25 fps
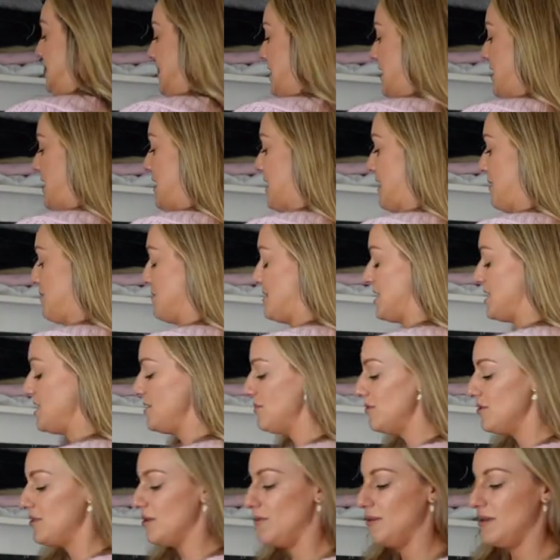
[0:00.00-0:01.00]
Um, this is
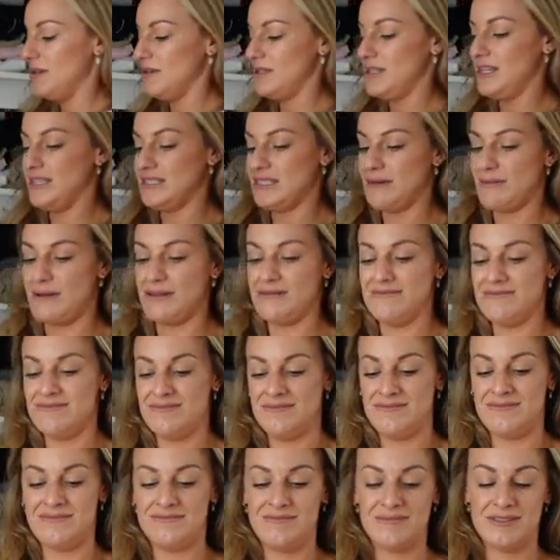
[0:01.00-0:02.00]
also one of those things I'm like,
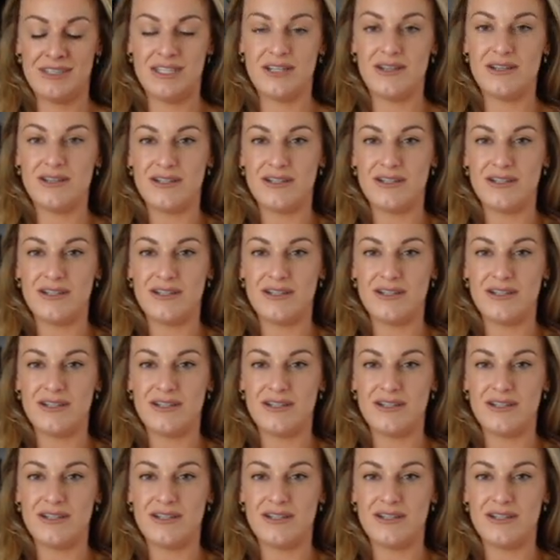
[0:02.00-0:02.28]
mm,